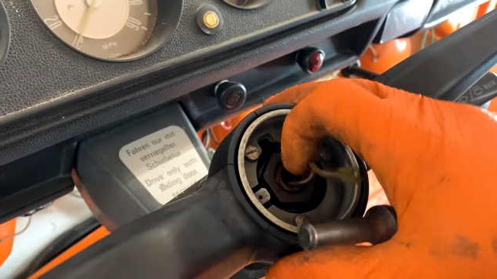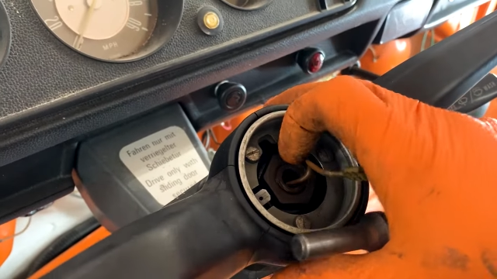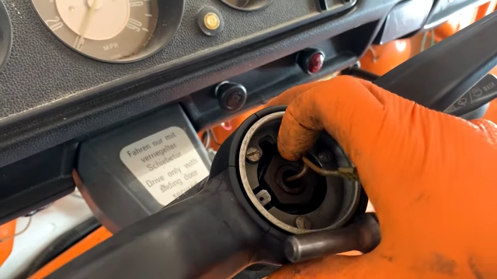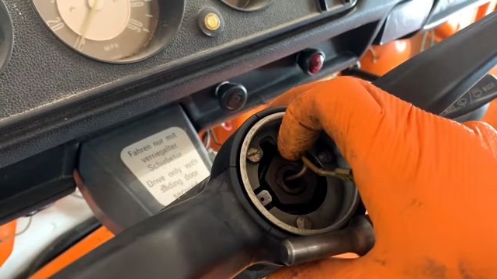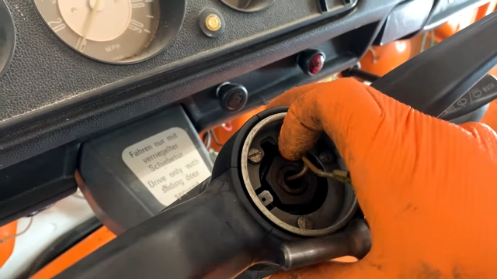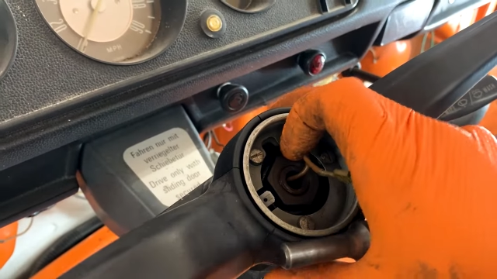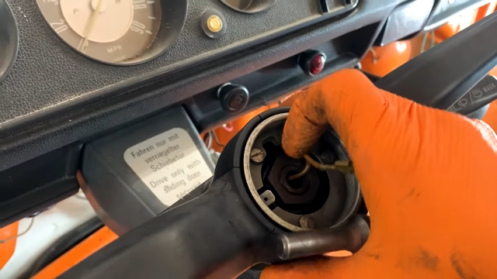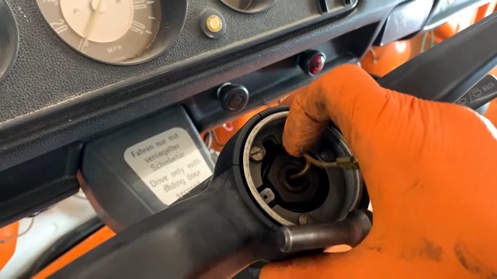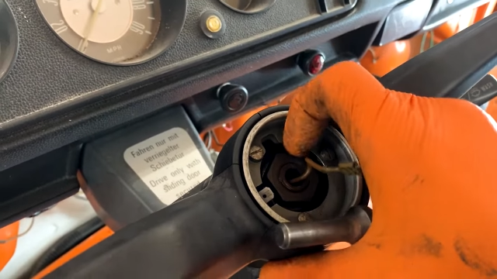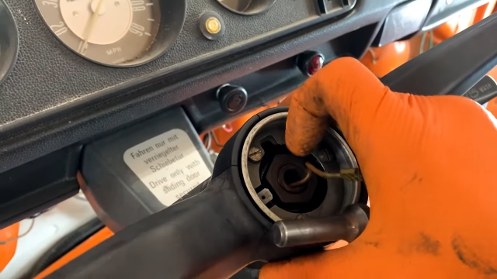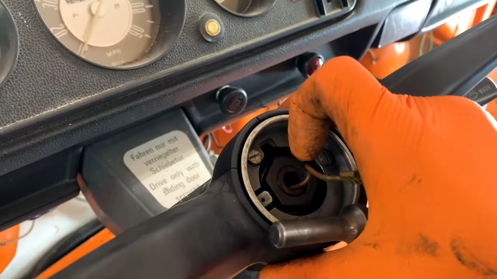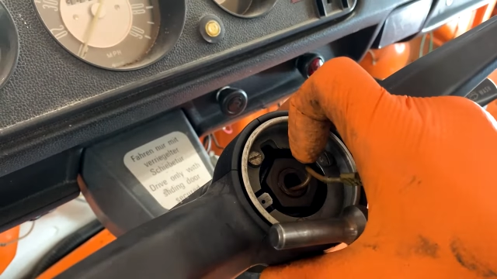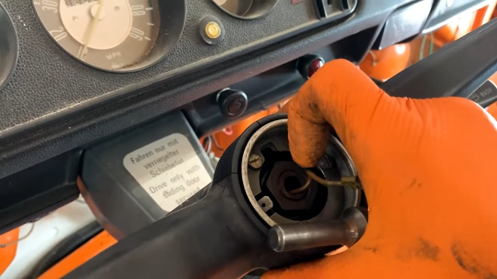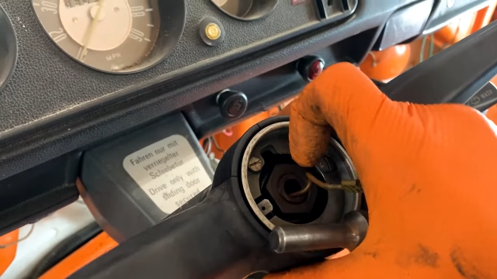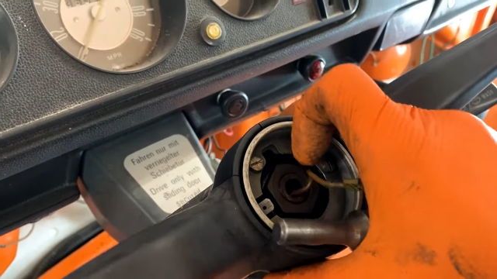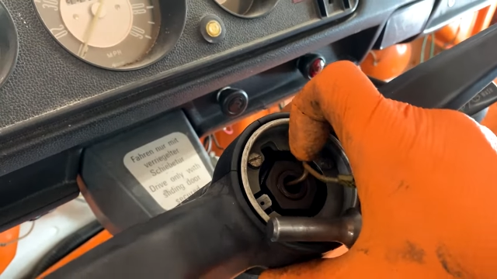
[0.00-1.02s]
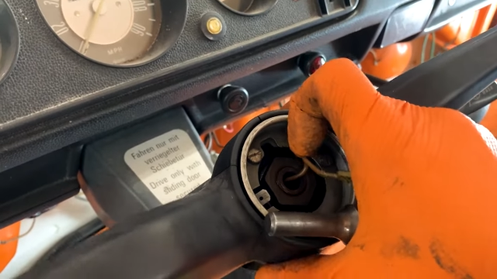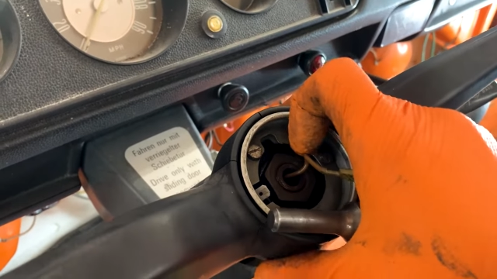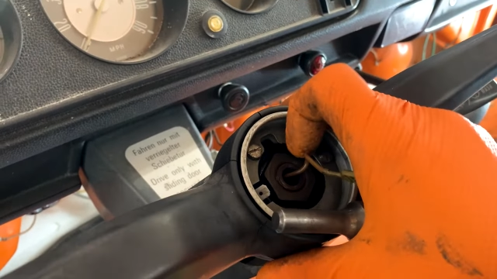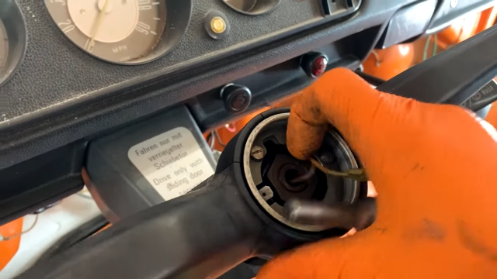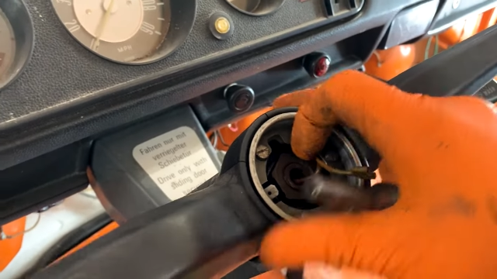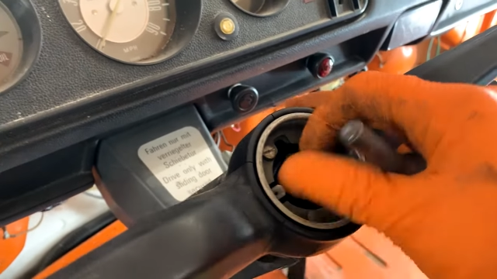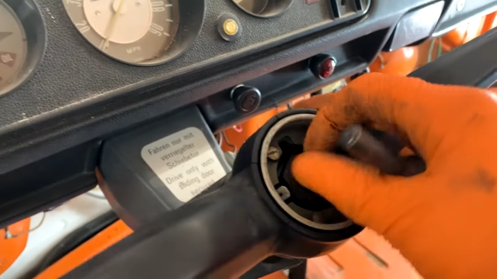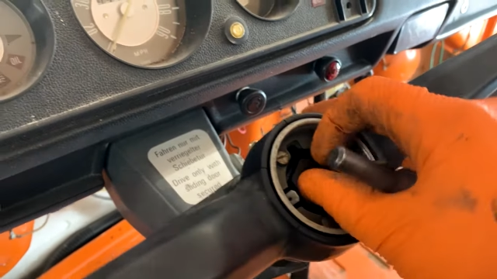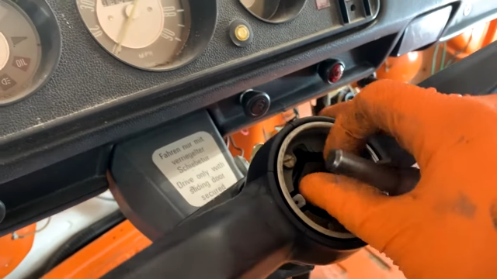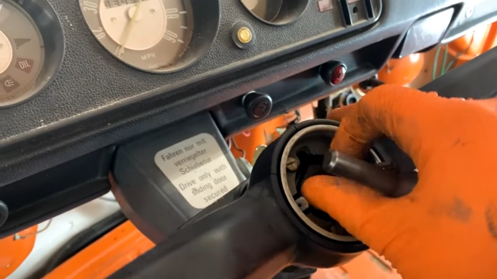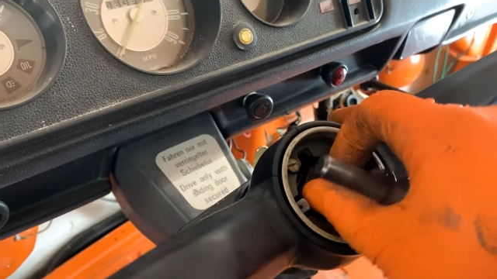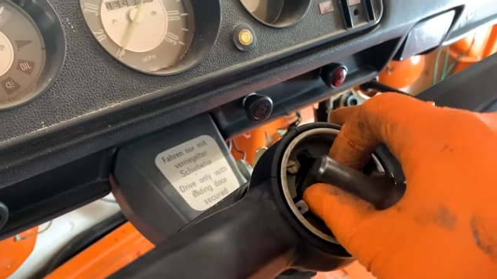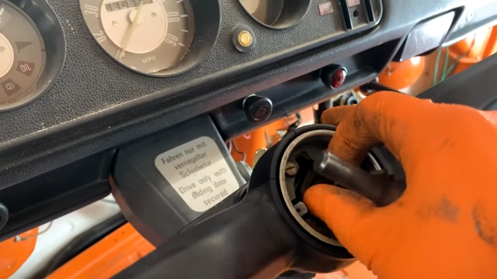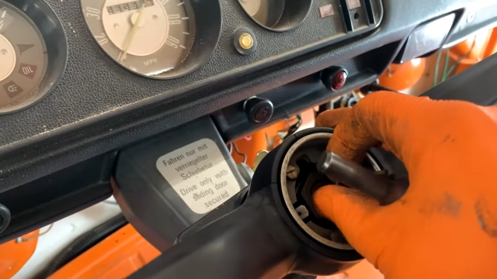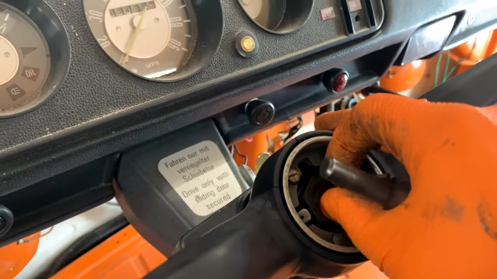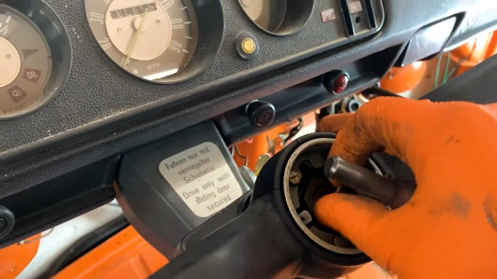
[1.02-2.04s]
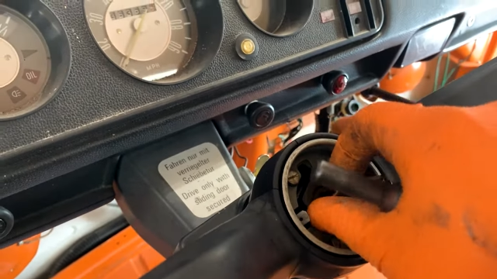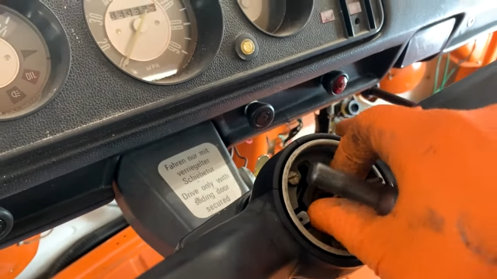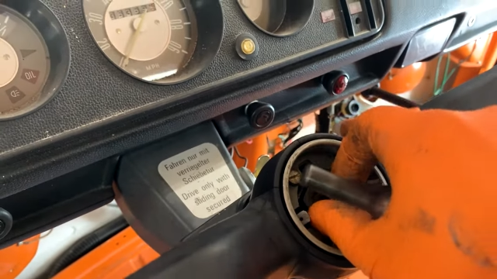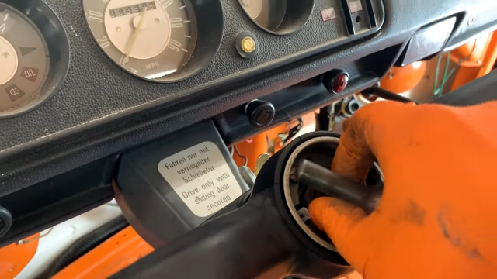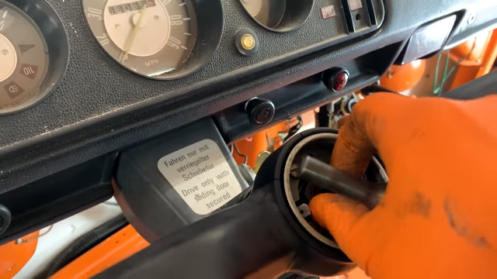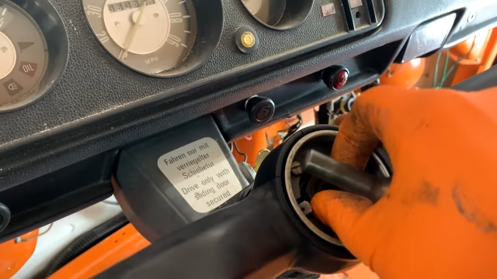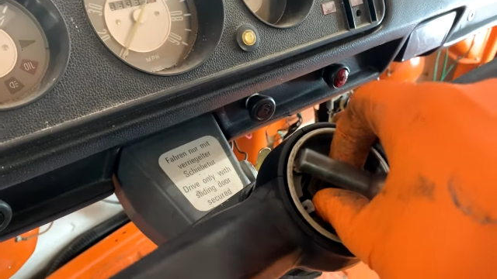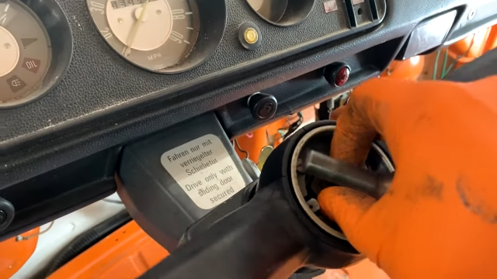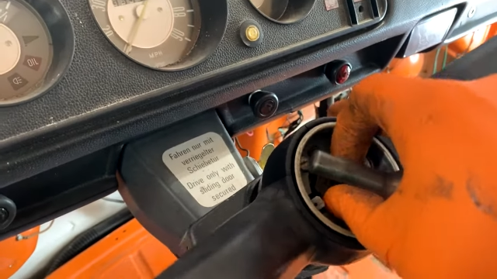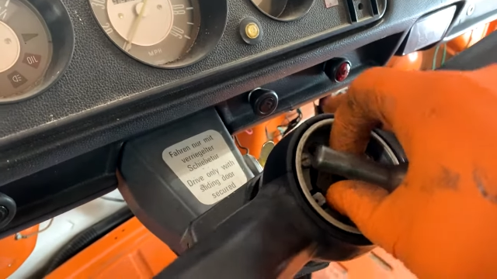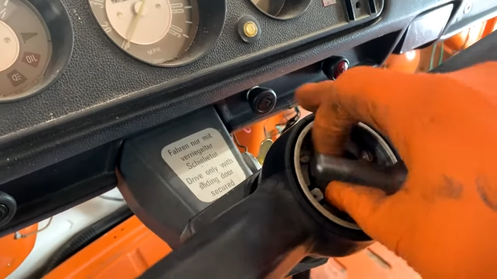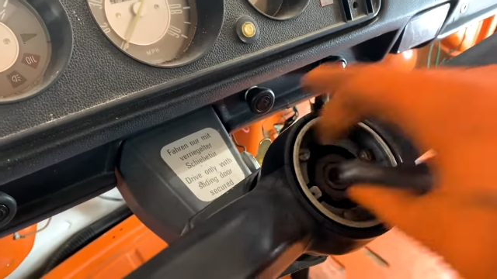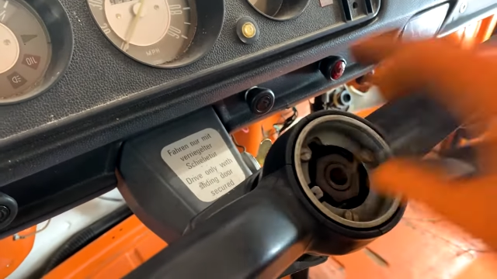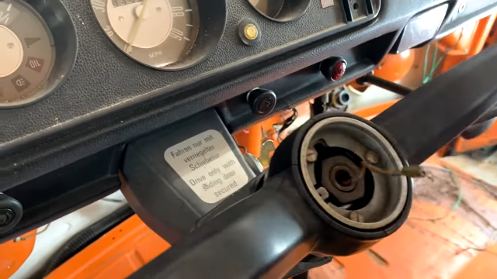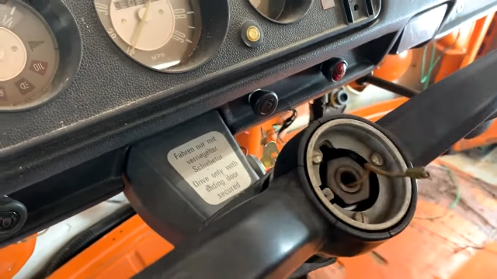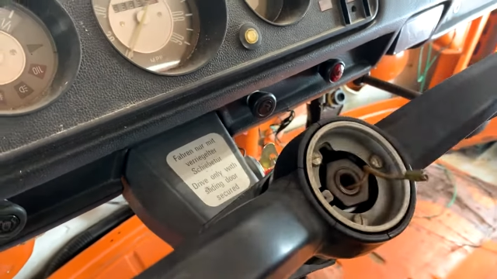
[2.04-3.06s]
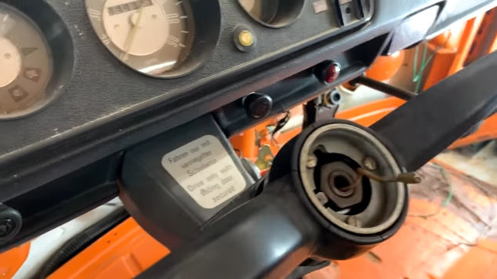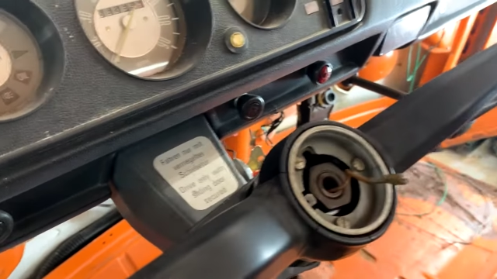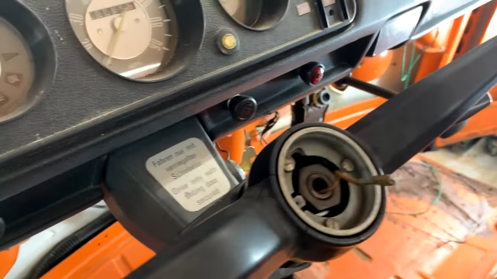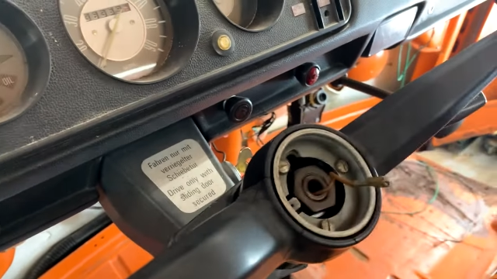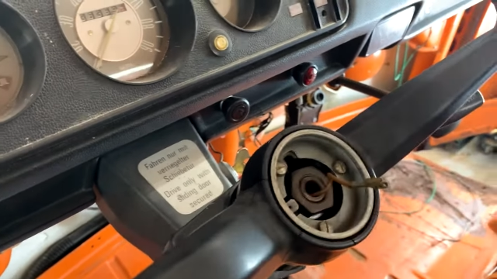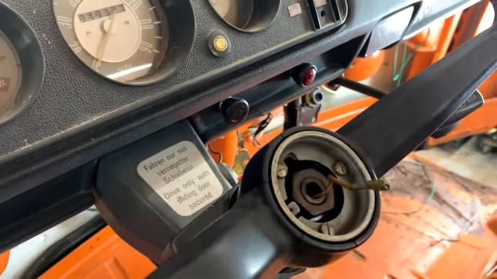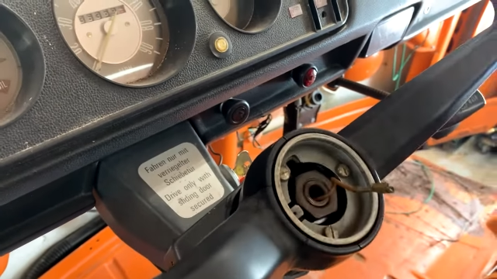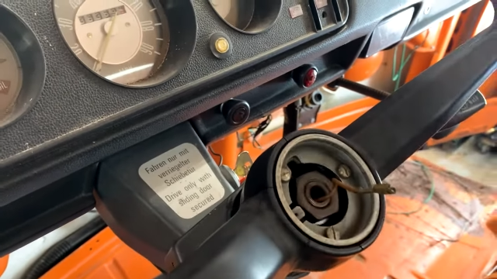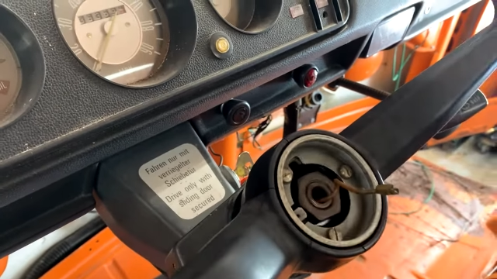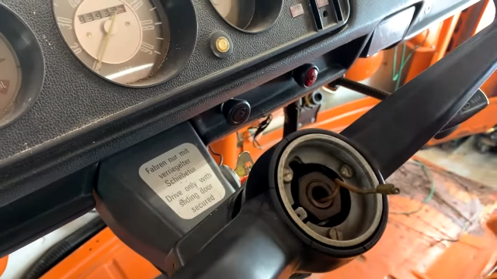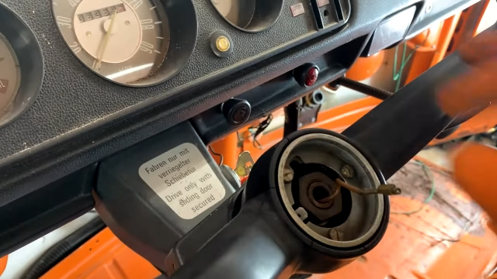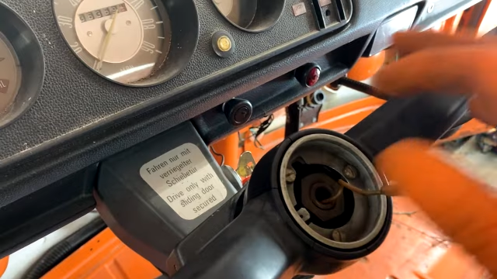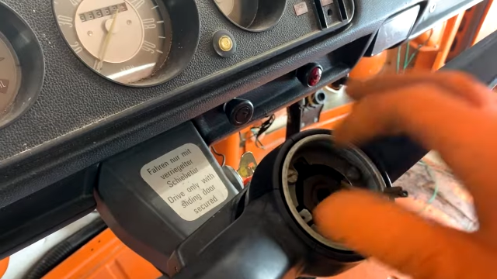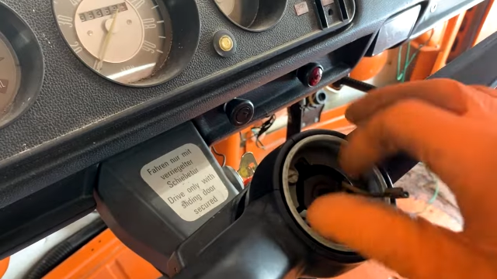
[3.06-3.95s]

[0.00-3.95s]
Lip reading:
No face is visible, so there are no lips to read.